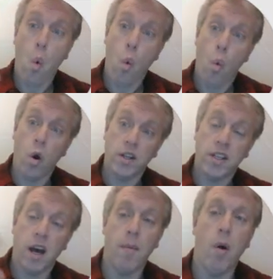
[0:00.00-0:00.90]
one
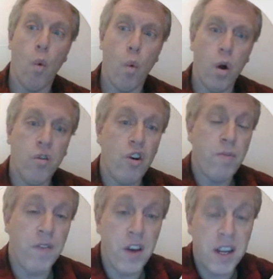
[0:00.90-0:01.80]
time, one group of
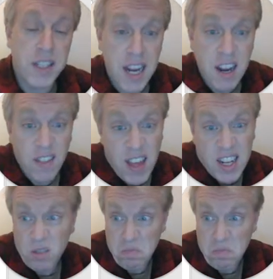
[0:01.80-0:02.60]
13, and that's